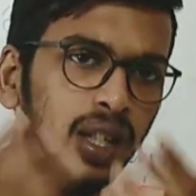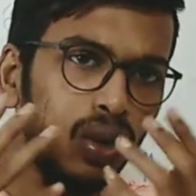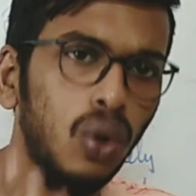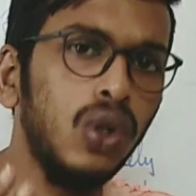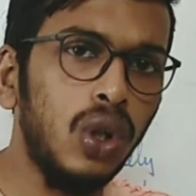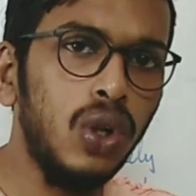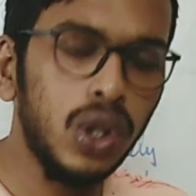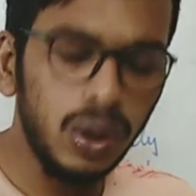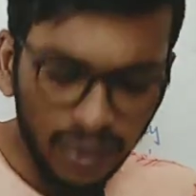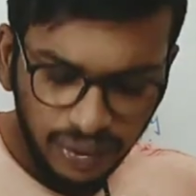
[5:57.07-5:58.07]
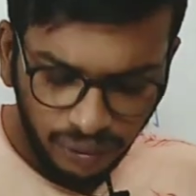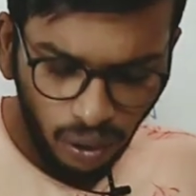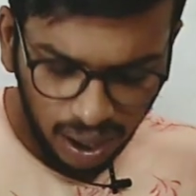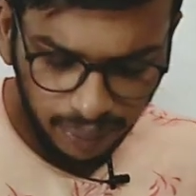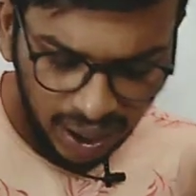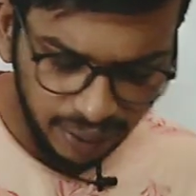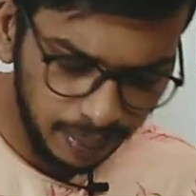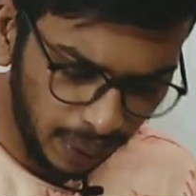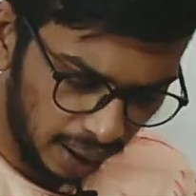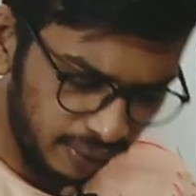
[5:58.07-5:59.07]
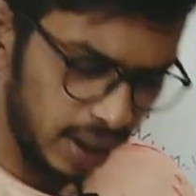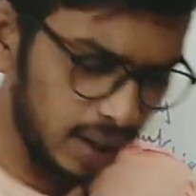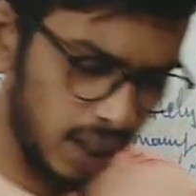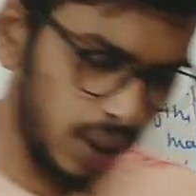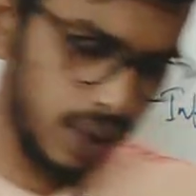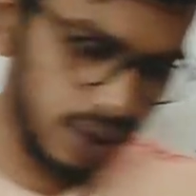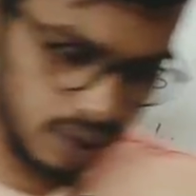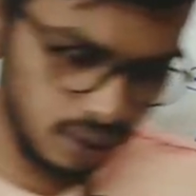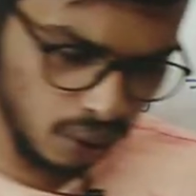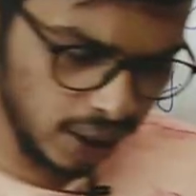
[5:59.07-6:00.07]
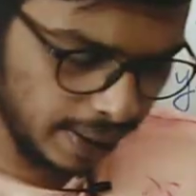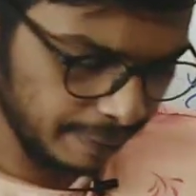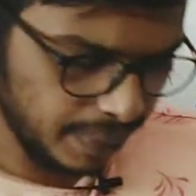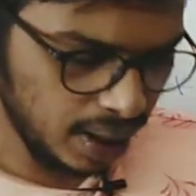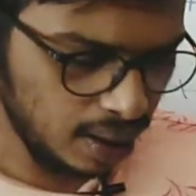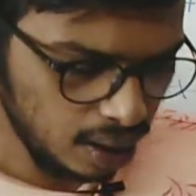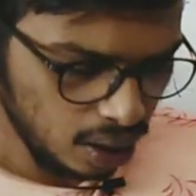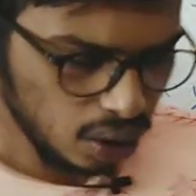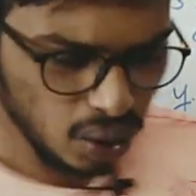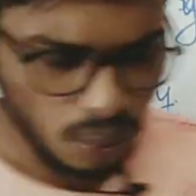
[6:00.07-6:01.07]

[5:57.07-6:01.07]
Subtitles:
no solution for a given pair of linear equations? Okay. So